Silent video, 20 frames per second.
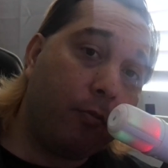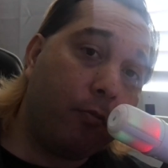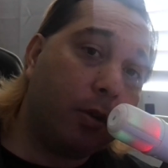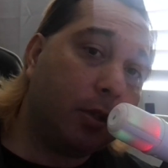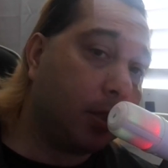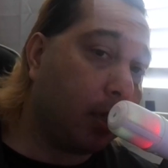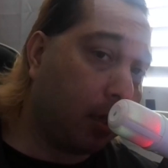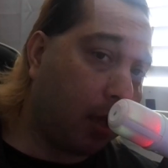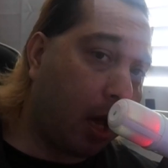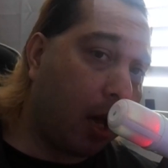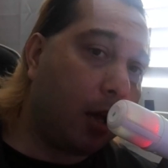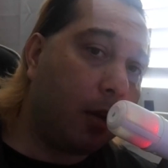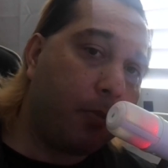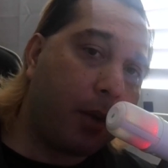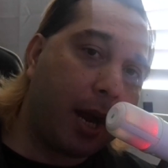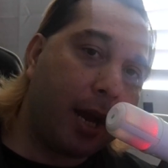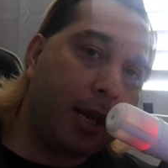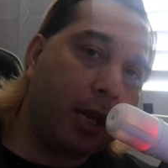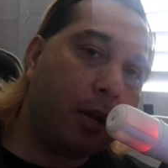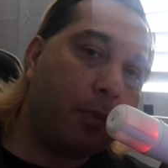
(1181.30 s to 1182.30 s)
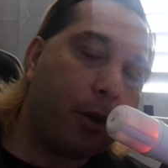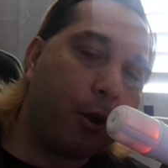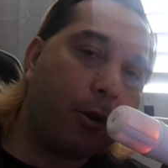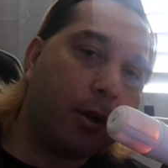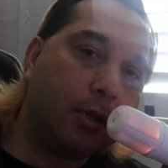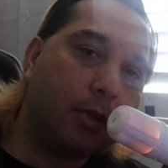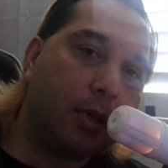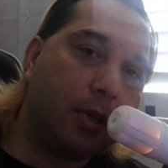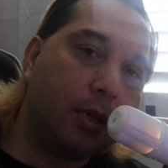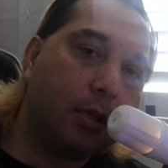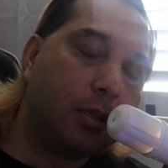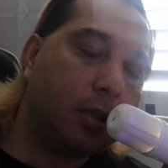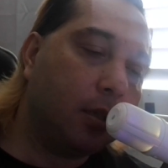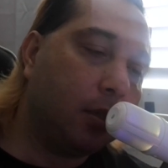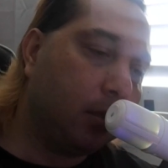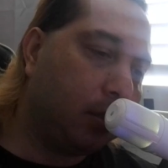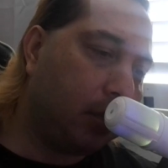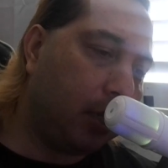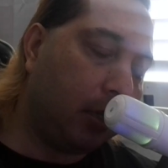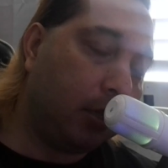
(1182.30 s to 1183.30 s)
was a law-abiding American
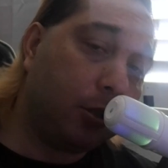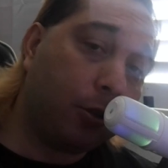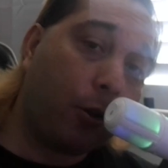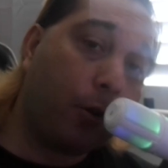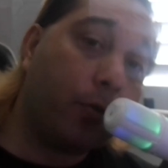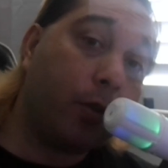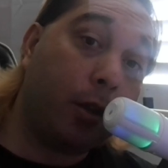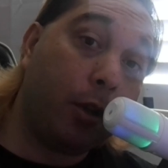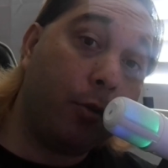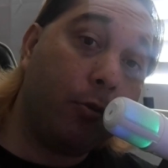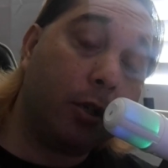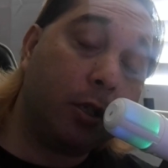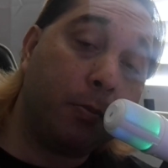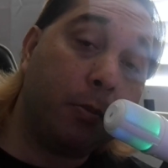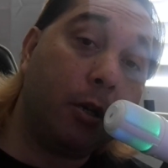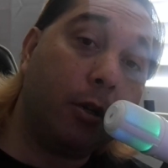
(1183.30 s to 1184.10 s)
citizen. She served in the U.S.